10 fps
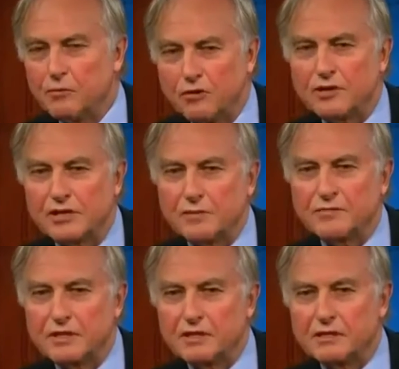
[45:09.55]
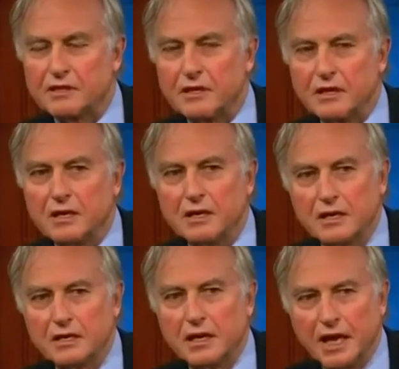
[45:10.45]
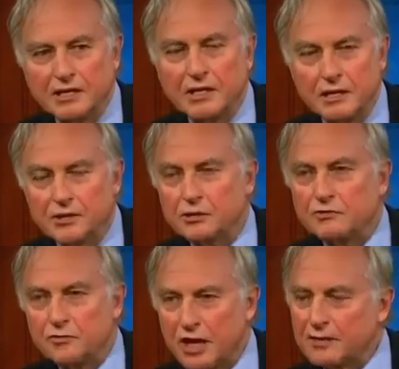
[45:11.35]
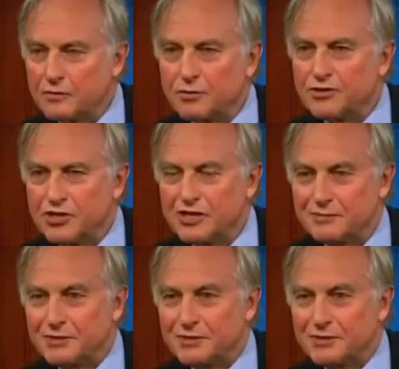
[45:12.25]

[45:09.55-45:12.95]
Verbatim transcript: I wanted something that ideally should have rhymed with gene,